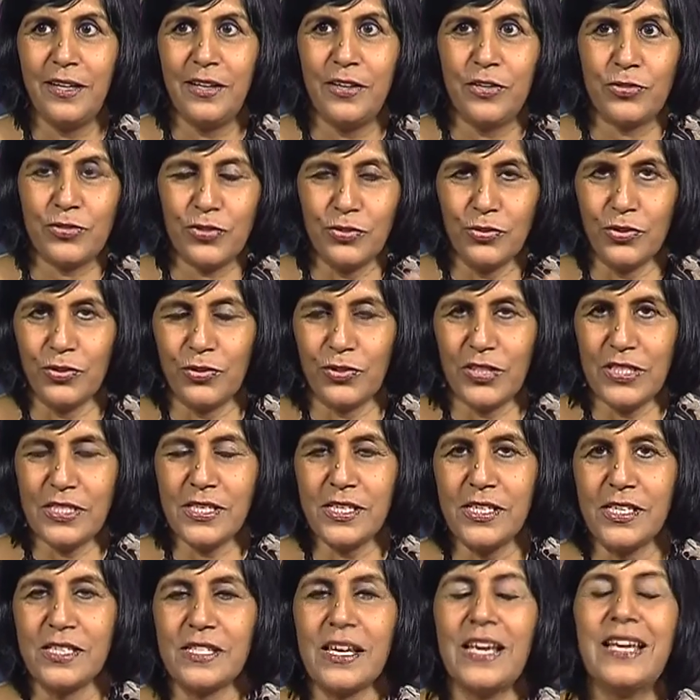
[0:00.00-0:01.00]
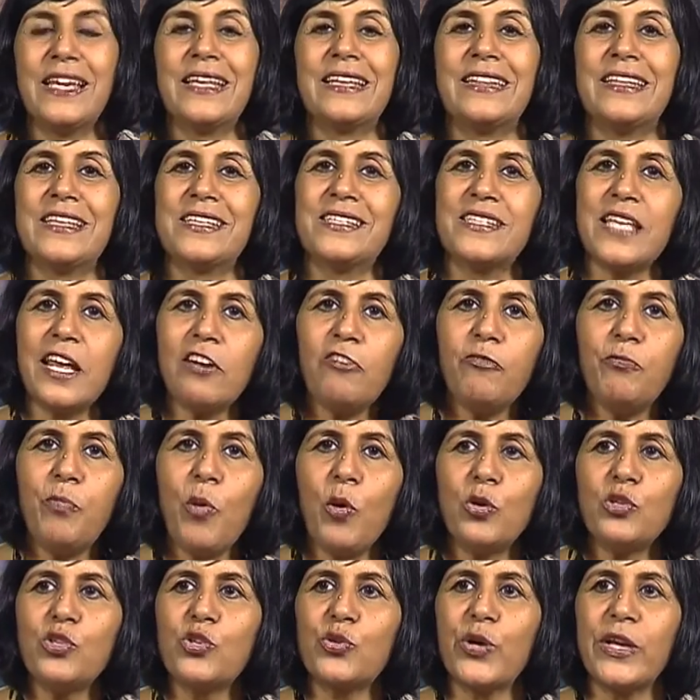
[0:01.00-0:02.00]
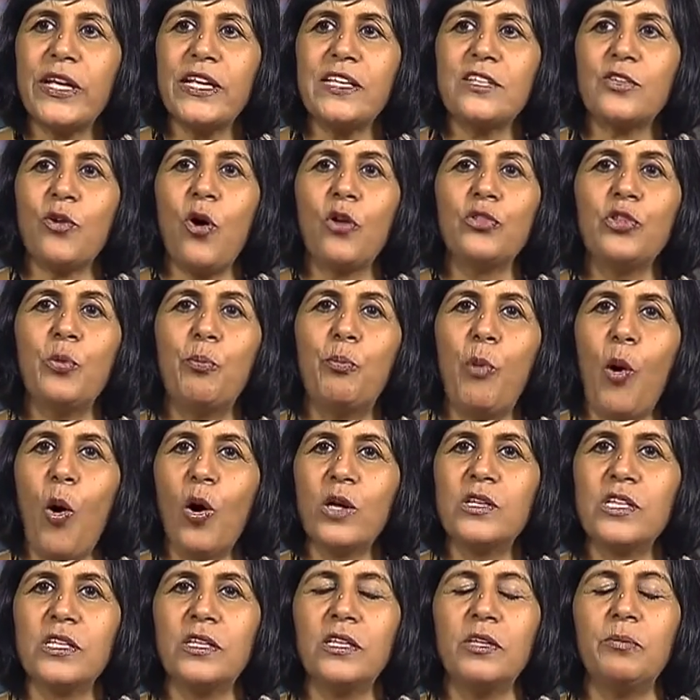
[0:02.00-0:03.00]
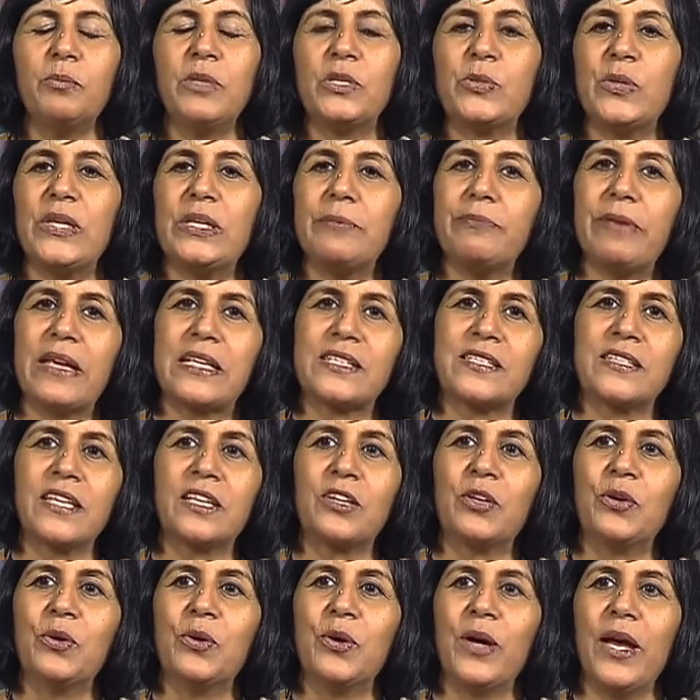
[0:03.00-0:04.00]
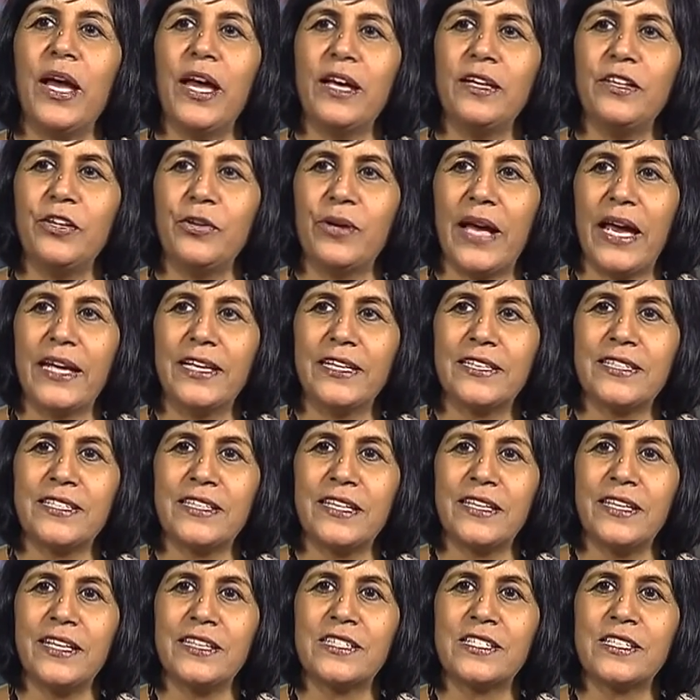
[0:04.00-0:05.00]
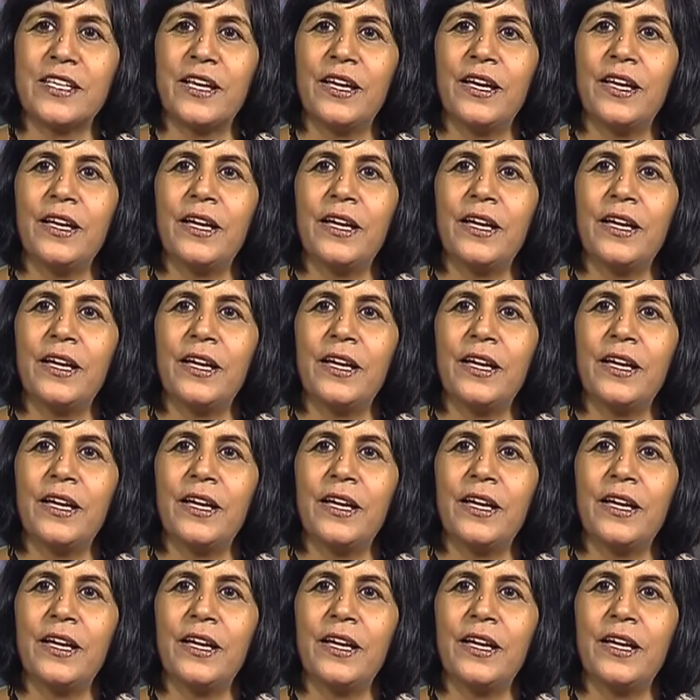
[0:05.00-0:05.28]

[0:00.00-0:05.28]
So this is the self-portrait on the border between Mexico and the United States.